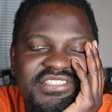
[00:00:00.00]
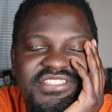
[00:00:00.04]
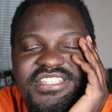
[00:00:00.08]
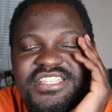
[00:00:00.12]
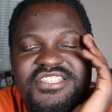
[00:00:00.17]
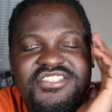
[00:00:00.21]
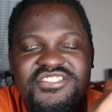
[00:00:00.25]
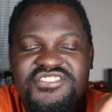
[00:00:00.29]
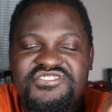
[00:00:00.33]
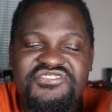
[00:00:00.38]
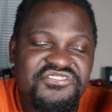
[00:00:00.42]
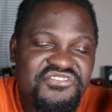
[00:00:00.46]

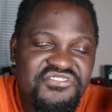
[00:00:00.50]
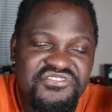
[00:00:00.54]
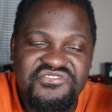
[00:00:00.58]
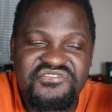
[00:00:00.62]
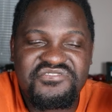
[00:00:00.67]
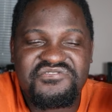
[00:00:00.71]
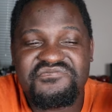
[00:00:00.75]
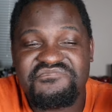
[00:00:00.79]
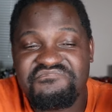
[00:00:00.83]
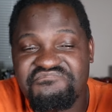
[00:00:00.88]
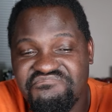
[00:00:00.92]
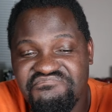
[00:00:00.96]
just you
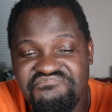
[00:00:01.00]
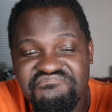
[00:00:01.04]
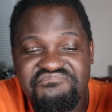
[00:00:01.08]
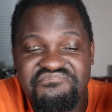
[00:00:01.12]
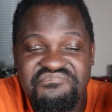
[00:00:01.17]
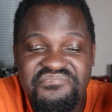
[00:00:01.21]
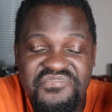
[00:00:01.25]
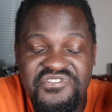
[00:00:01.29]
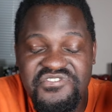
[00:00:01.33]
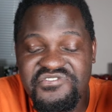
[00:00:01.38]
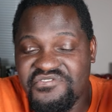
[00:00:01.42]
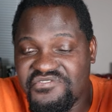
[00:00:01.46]
know,
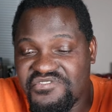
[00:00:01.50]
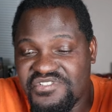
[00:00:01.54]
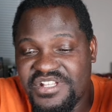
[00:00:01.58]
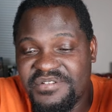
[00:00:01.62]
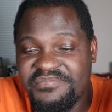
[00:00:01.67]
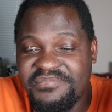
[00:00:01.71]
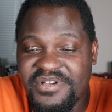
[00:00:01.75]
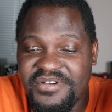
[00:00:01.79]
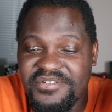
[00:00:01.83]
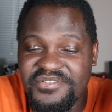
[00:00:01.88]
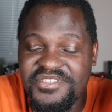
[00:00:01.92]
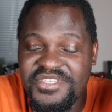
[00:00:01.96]
thought
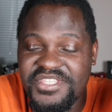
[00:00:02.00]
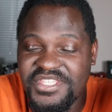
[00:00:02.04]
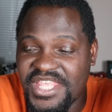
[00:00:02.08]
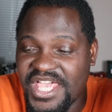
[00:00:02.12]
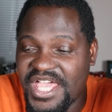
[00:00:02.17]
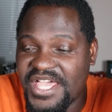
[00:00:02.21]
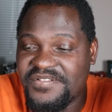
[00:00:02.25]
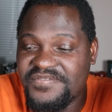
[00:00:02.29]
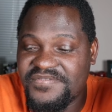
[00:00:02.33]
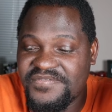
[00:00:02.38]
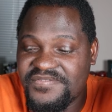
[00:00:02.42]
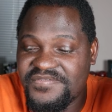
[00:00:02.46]
about
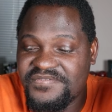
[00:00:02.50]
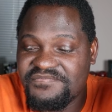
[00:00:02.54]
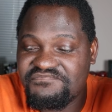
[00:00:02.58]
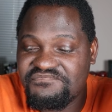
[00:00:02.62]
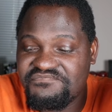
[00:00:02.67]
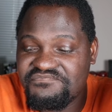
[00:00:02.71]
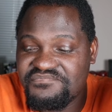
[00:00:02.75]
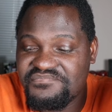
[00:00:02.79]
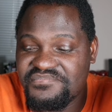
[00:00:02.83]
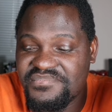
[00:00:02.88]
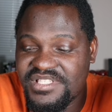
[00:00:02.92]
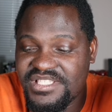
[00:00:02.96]
stuff,
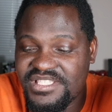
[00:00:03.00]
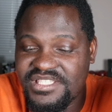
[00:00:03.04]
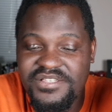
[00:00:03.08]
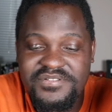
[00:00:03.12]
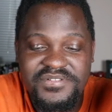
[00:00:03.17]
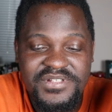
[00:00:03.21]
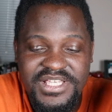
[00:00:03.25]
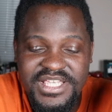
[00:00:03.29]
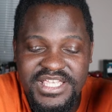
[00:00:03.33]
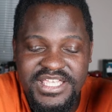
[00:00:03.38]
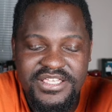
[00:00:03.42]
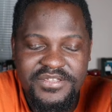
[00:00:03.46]
and
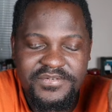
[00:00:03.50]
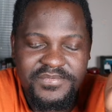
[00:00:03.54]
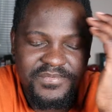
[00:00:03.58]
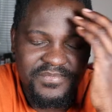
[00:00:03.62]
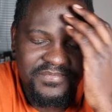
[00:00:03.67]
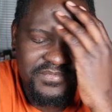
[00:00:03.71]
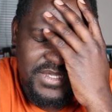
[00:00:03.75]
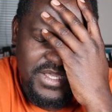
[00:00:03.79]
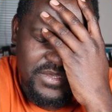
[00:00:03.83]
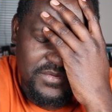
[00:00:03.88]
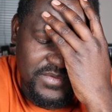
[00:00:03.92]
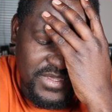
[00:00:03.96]
so like
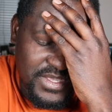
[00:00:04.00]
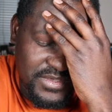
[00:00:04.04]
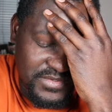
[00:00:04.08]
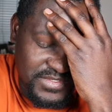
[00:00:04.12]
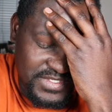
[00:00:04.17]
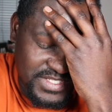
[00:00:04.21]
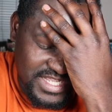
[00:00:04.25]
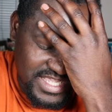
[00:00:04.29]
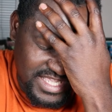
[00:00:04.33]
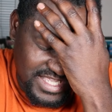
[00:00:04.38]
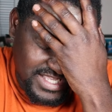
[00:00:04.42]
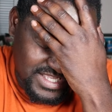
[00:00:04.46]
I, I,
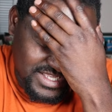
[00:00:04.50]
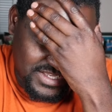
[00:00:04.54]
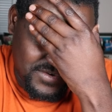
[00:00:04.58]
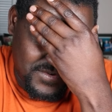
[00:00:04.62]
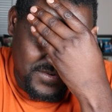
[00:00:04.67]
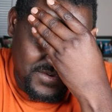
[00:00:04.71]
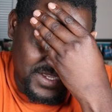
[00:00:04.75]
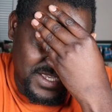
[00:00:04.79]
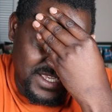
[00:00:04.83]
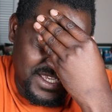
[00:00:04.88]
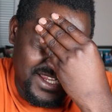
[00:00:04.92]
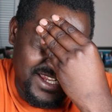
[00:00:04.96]
was like,
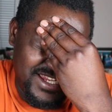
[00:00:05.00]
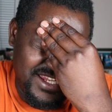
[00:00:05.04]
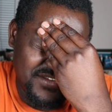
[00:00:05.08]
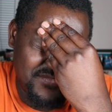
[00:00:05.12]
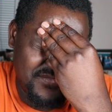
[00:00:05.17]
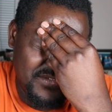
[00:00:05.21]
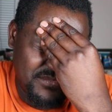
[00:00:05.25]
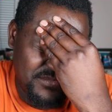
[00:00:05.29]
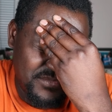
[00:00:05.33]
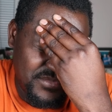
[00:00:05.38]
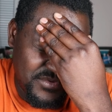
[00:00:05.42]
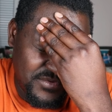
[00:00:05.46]
okay,
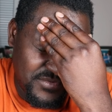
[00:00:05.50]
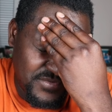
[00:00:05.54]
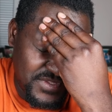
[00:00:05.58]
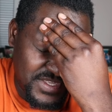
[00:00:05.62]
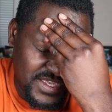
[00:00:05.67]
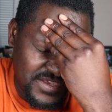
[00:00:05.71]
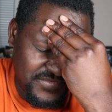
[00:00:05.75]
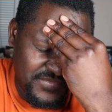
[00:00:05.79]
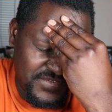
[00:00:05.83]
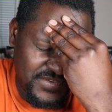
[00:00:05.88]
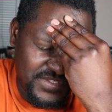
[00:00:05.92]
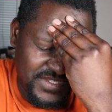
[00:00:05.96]
Liverpool
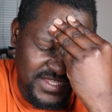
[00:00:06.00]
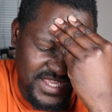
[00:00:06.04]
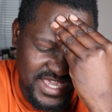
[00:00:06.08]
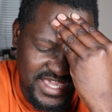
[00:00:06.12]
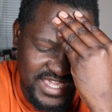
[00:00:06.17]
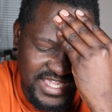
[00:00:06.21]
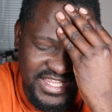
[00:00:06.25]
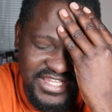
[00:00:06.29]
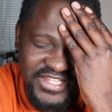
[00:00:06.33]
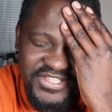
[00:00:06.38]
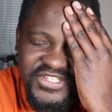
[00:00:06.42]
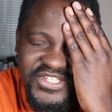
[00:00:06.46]
they have
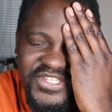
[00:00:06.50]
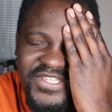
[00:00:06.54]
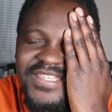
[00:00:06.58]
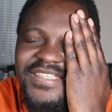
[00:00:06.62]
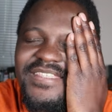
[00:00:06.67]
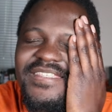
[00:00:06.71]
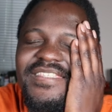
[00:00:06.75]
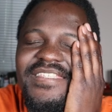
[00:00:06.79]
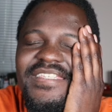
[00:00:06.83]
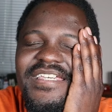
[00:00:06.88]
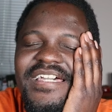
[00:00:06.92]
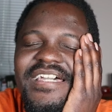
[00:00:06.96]
signed
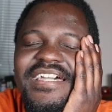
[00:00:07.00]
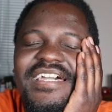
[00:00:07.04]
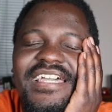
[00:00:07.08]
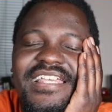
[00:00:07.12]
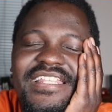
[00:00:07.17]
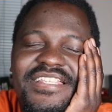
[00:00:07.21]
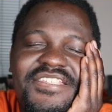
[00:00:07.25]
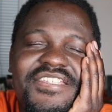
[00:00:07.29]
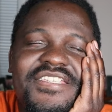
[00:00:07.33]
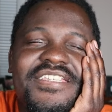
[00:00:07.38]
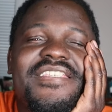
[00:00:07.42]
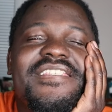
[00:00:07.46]
Chinsa
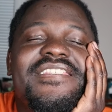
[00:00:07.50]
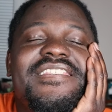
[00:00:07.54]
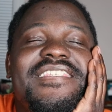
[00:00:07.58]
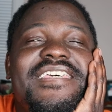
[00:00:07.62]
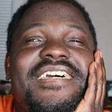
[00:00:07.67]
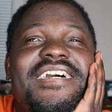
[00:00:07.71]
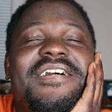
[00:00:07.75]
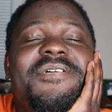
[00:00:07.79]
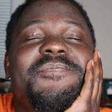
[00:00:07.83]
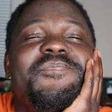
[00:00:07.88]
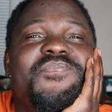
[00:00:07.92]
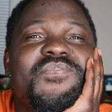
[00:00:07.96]
and
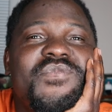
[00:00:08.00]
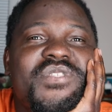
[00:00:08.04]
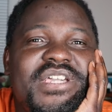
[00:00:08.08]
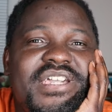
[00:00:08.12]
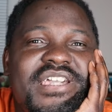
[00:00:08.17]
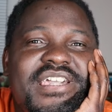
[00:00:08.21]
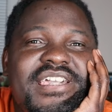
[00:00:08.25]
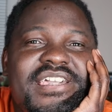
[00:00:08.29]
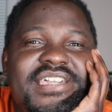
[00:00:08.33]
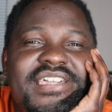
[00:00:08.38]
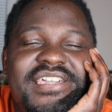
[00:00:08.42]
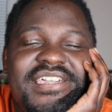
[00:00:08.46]
Chinsa
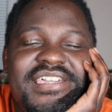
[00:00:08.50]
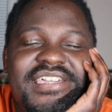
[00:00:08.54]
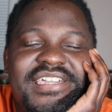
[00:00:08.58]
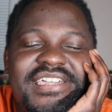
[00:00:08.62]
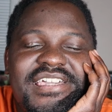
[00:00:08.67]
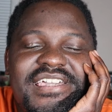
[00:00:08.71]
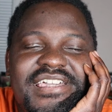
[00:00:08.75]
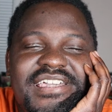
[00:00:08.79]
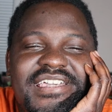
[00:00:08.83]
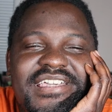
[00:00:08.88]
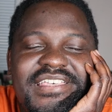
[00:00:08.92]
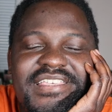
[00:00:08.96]

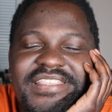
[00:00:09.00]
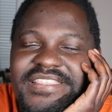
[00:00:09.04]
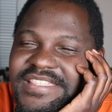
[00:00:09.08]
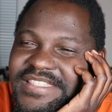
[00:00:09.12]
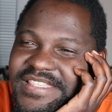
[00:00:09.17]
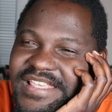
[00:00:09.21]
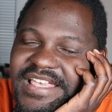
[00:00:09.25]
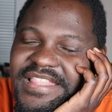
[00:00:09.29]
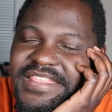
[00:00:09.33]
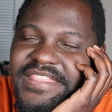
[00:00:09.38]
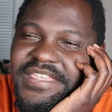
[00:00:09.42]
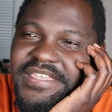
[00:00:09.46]
is
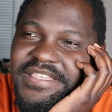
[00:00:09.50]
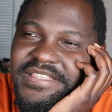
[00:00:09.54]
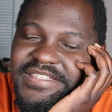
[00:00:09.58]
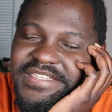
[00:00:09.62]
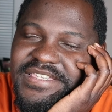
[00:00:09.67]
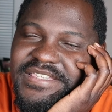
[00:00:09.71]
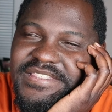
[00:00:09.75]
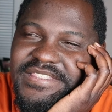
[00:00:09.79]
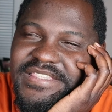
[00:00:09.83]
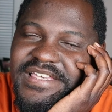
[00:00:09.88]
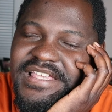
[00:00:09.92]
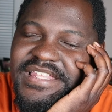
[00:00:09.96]
that is,
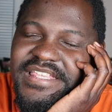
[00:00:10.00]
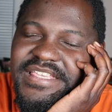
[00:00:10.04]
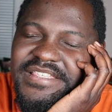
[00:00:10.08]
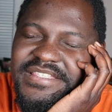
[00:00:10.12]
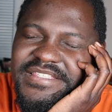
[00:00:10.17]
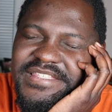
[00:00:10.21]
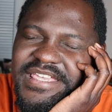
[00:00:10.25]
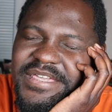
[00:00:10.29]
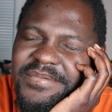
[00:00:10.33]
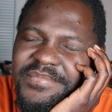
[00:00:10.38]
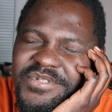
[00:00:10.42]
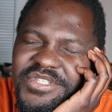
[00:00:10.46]
is that
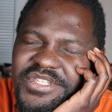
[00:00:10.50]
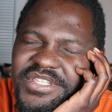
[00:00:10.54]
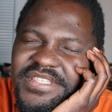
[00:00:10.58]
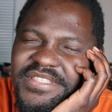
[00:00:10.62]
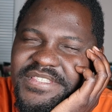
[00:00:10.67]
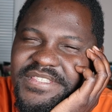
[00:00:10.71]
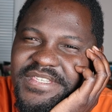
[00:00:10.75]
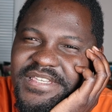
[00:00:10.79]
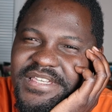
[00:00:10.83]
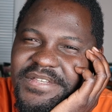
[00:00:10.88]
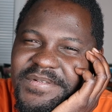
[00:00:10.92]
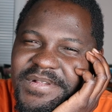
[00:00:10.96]
his name
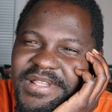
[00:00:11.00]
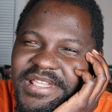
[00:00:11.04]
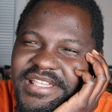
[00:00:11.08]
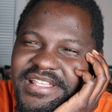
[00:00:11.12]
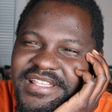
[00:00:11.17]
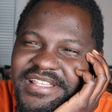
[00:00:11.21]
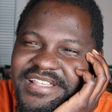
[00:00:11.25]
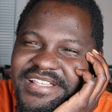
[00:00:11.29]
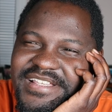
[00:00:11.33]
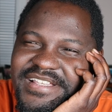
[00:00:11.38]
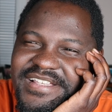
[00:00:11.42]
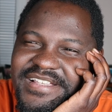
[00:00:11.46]
Chinsa, right?
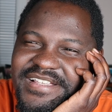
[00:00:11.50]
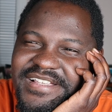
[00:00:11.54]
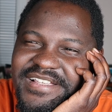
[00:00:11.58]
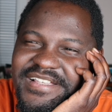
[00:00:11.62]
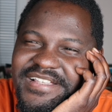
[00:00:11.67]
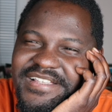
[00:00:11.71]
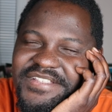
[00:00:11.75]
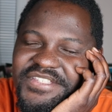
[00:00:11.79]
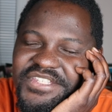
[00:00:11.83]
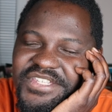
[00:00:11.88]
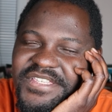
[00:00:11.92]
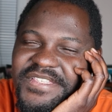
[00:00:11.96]

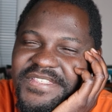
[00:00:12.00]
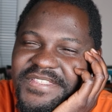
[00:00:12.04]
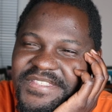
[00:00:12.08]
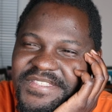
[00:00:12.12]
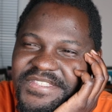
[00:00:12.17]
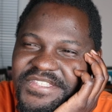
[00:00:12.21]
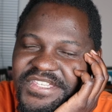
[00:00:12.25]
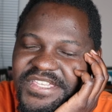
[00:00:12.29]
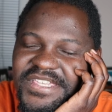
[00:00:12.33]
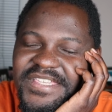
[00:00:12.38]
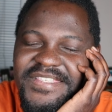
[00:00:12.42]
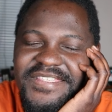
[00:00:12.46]
Chis
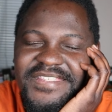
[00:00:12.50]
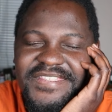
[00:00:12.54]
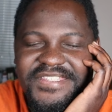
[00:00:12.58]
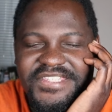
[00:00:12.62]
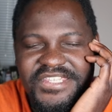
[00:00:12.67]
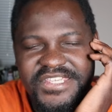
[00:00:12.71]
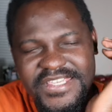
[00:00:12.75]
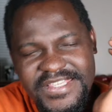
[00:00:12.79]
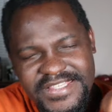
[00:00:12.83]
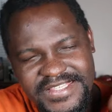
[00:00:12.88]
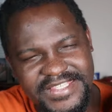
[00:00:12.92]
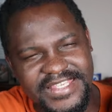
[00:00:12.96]
Chis
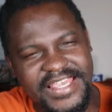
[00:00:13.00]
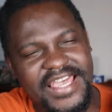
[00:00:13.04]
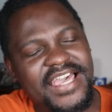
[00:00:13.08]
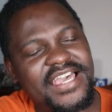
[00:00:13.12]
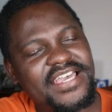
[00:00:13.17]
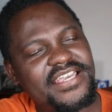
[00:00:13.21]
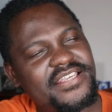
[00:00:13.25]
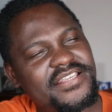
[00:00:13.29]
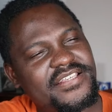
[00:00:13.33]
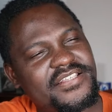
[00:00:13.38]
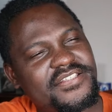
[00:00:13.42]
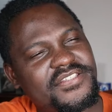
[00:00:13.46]
Chisa?